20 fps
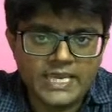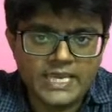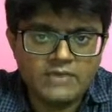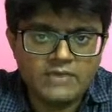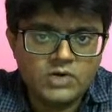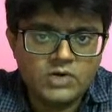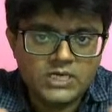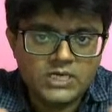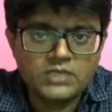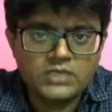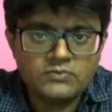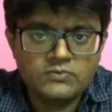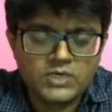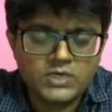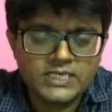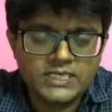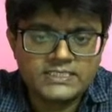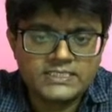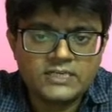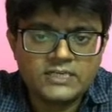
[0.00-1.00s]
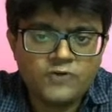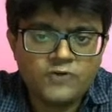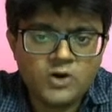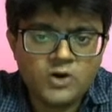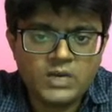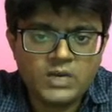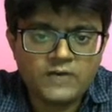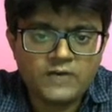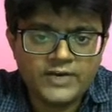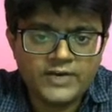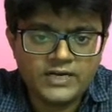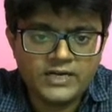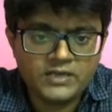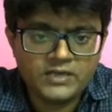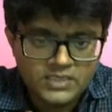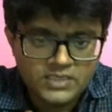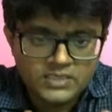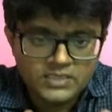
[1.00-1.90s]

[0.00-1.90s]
A, what is that formula for?